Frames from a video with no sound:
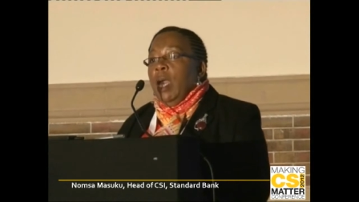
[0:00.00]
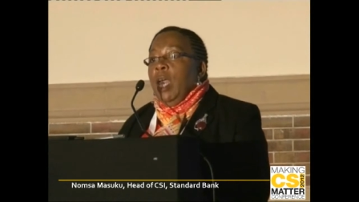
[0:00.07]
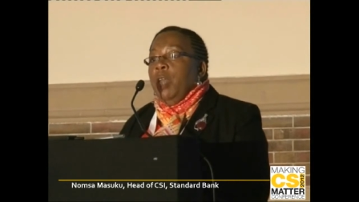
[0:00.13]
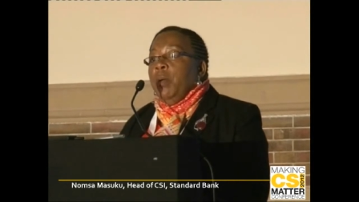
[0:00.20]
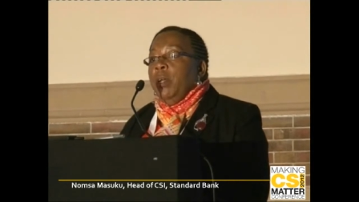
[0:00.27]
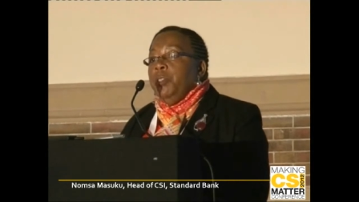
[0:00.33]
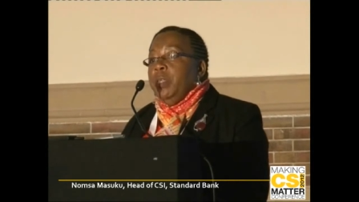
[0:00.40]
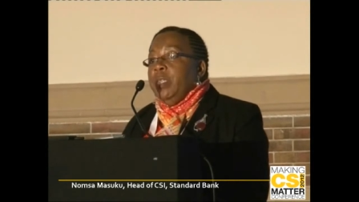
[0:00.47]

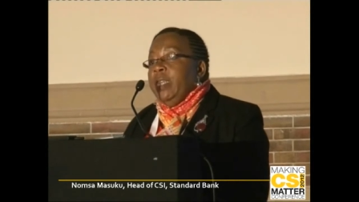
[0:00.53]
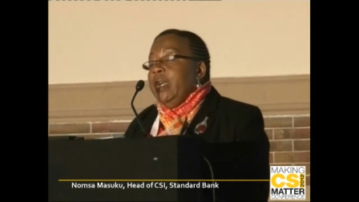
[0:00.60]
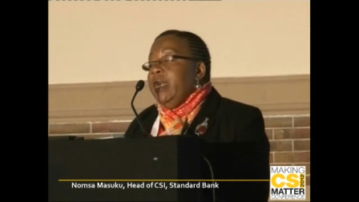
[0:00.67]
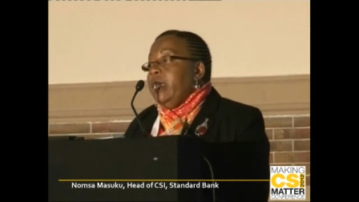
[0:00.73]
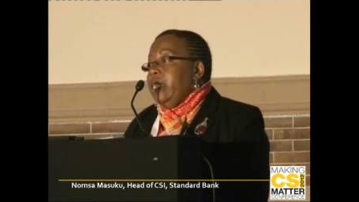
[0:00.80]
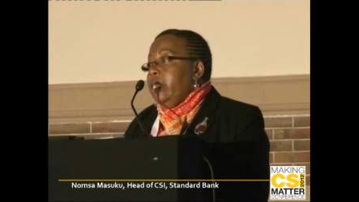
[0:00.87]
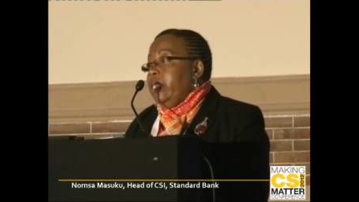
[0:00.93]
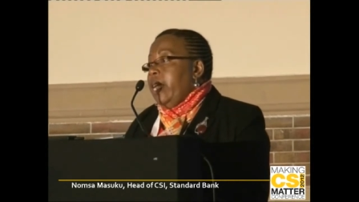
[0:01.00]
And what we
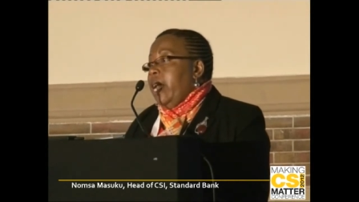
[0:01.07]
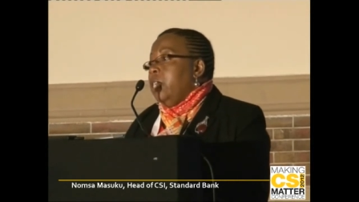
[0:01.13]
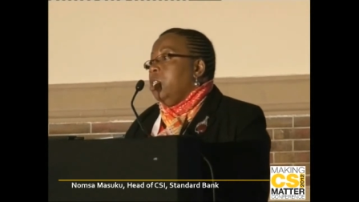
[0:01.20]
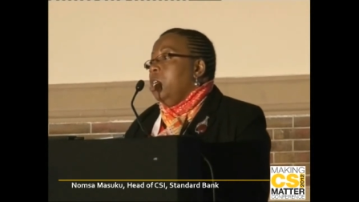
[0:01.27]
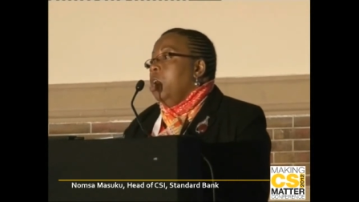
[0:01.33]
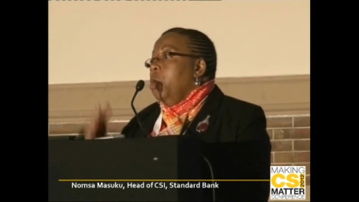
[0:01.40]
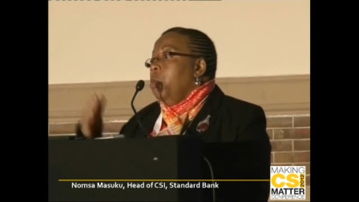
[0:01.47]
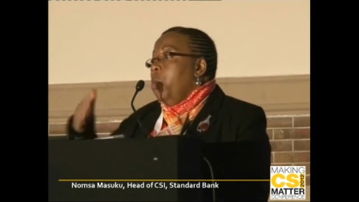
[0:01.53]
did is
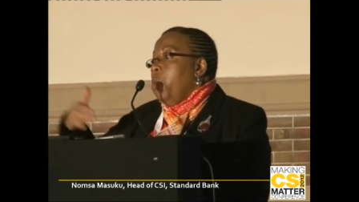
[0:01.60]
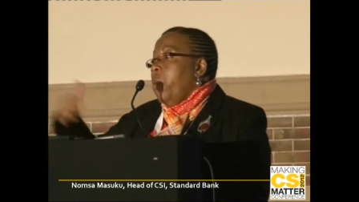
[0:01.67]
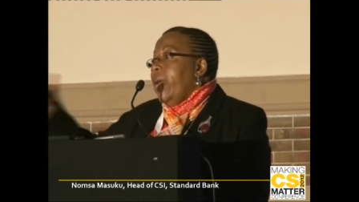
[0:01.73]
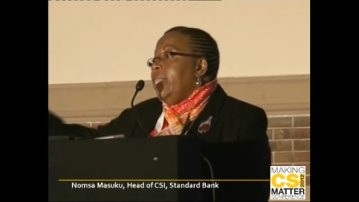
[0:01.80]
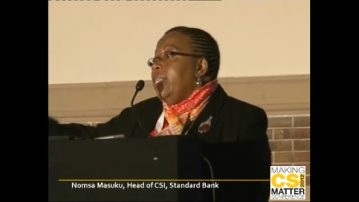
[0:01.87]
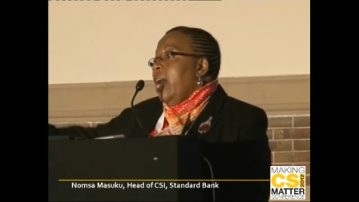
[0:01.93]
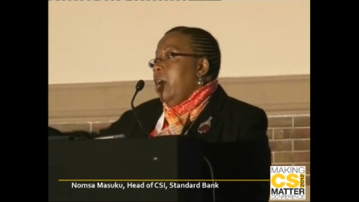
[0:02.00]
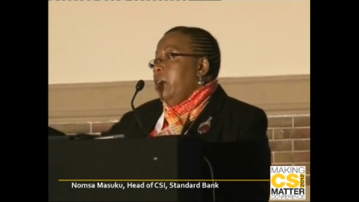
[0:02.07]
that we
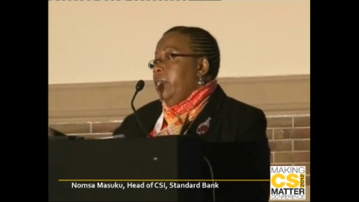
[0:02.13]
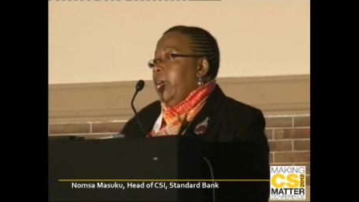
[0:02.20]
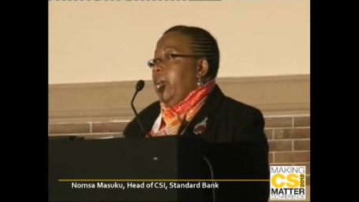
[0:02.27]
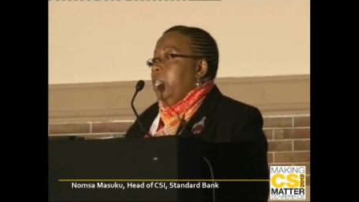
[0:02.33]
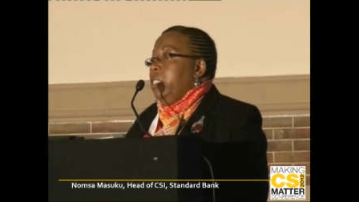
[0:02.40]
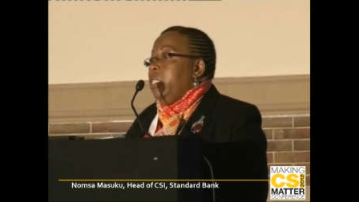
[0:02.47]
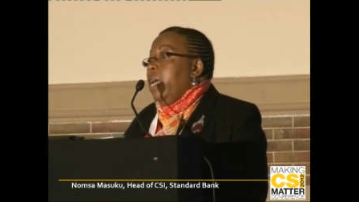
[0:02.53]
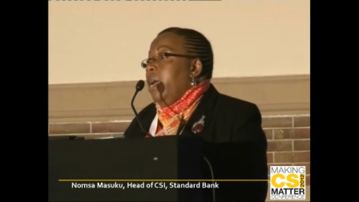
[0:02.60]
went out
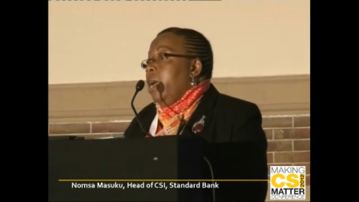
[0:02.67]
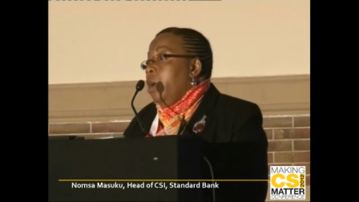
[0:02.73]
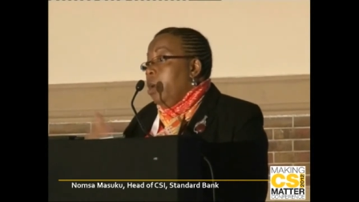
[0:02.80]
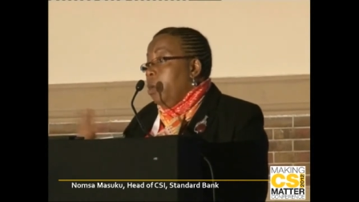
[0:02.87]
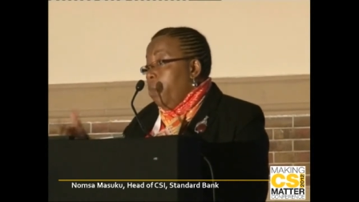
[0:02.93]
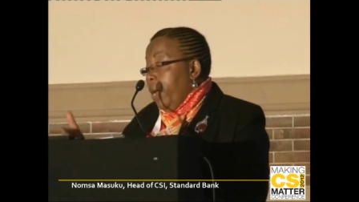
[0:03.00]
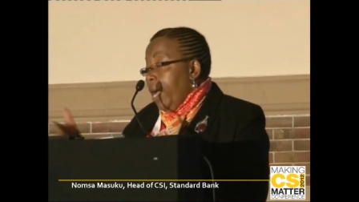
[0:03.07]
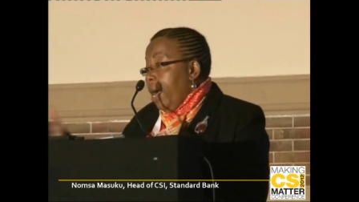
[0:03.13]
and uh,
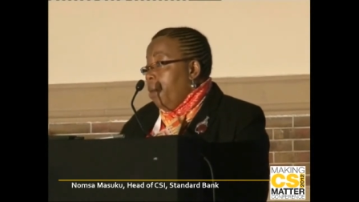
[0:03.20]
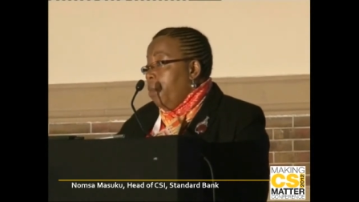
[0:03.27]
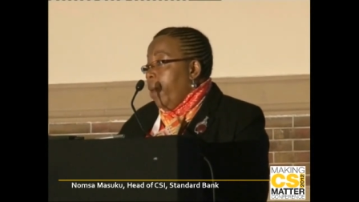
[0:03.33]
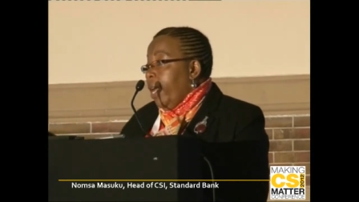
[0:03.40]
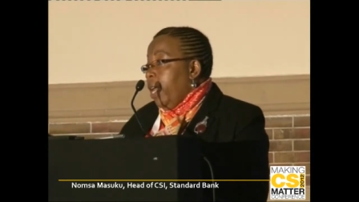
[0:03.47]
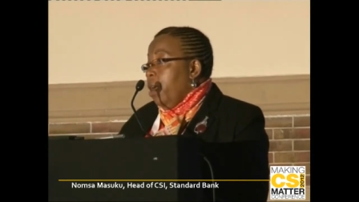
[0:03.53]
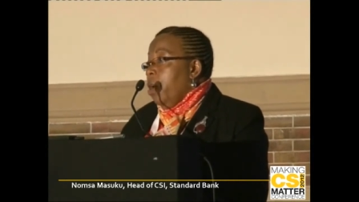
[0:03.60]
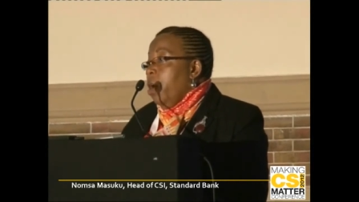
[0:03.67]
we are
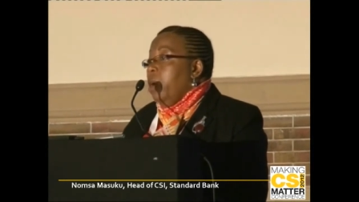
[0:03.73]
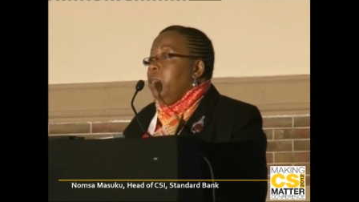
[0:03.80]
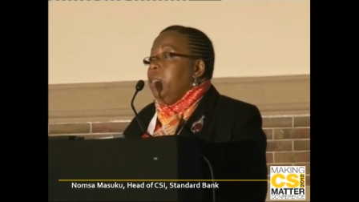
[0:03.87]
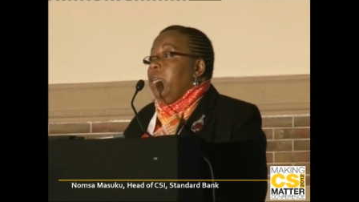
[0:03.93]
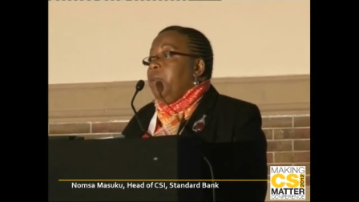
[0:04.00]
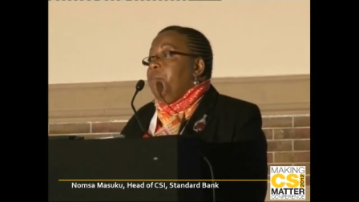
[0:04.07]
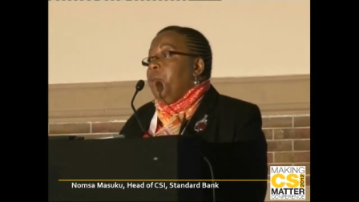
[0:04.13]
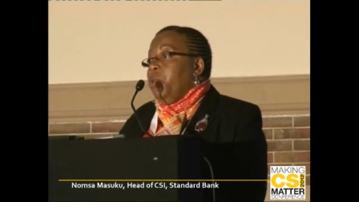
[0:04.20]
working on
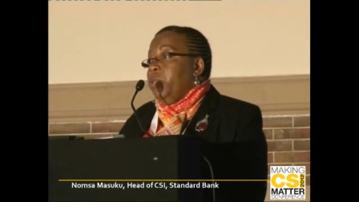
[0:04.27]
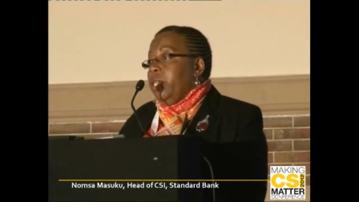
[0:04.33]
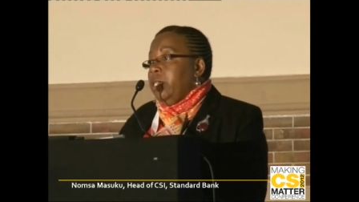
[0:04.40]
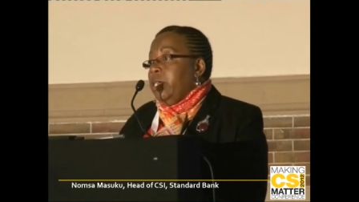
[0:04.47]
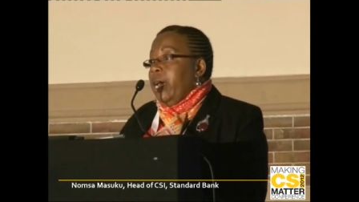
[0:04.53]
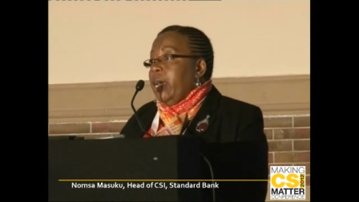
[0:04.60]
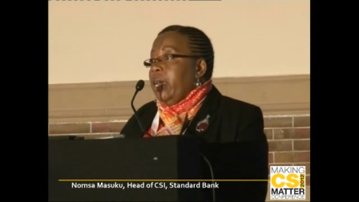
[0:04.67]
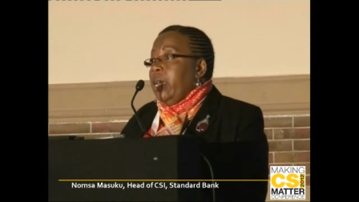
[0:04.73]
that
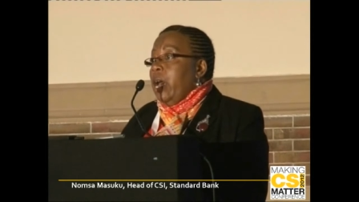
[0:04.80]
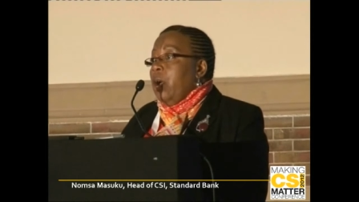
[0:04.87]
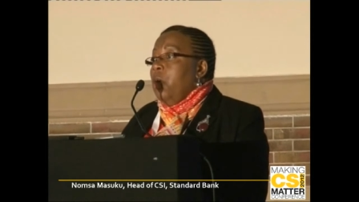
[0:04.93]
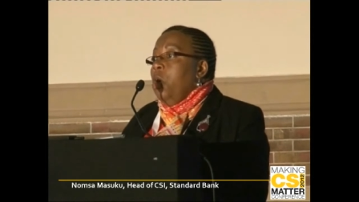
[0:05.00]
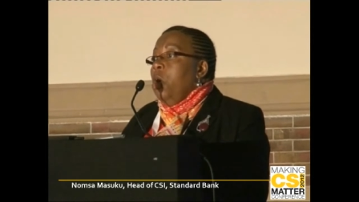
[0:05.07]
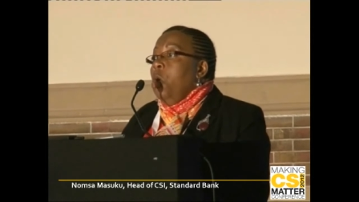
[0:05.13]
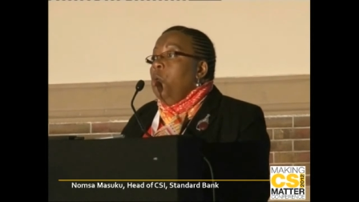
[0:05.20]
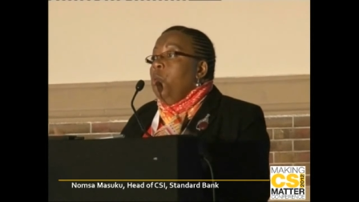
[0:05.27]
process right now,